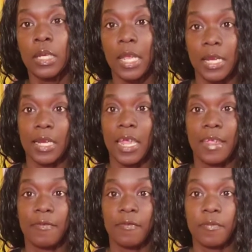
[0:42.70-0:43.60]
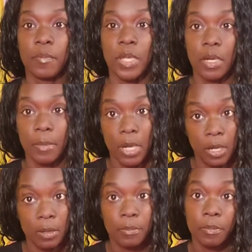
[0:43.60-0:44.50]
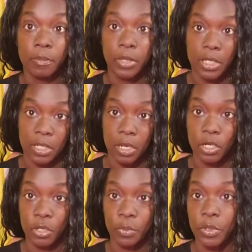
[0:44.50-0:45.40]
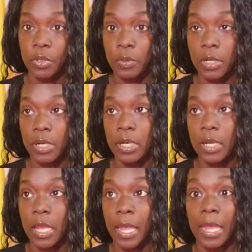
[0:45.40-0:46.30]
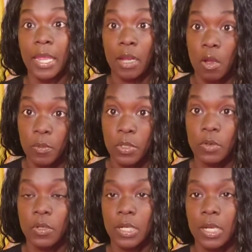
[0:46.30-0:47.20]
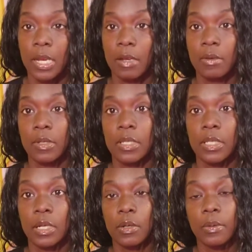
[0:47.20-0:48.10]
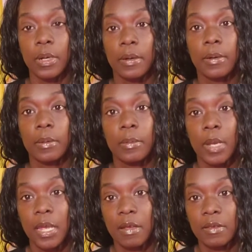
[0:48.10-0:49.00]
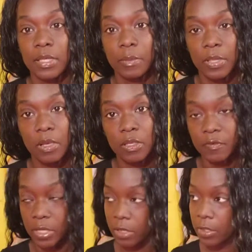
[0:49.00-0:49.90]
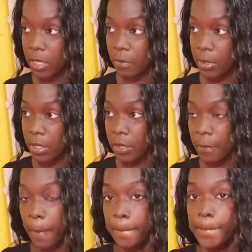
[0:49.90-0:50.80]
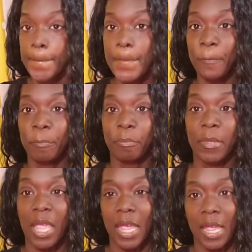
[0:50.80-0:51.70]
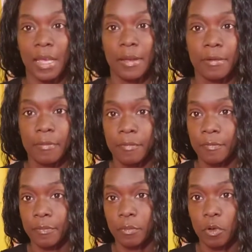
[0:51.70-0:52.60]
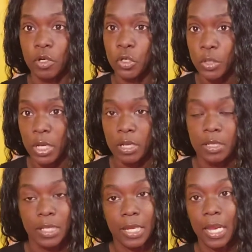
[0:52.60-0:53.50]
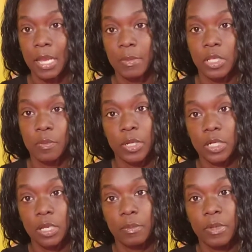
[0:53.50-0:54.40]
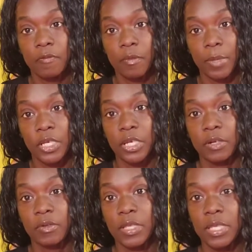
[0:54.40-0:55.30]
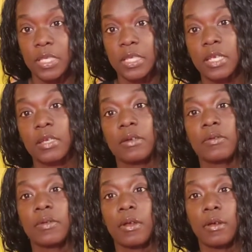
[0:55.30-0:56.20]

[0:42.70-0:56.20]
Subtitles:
day in the life being a mom, plus an entrepreneur and homeschooling now. So I have some of those videos coming up. I have grocery hauls. Like, I have so much coming for my channel this year.